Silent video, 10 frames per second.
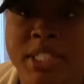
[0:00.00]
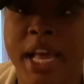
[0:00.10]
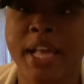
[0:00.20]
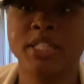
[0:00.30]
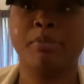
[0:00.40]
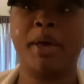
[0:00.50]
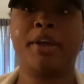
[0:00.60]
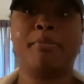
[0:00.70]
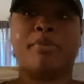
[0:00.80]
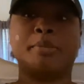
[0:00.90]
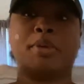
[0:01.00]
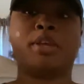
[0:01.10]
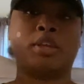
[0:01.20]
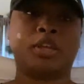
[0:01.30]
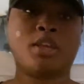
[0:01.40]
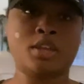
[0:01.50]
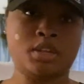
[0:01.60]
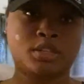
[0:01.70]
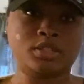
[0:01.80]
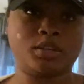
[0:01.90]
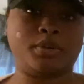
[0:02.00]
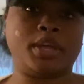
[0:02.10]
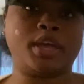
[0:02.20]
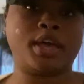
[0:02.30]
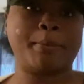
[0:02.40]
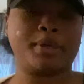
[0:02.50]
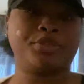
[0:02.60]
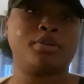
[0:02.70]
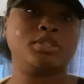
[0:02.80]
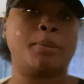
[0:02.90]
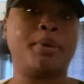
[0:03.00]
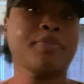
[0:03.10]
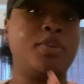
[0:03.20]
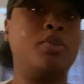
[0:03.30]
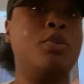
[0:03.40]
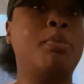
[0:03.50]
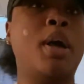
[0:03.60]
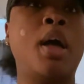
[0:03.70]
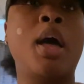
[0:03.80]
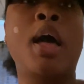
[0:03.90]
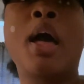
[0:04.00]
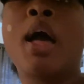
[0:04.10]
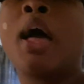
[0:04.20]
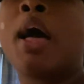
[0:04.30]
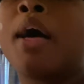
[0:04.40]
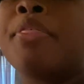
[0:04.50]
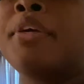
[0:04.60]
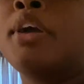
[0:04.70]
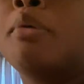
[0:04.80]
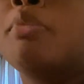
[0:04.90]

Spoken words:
this hat until my hair appointment, so yeah, I'm gonna throw on some perfume. I think I'm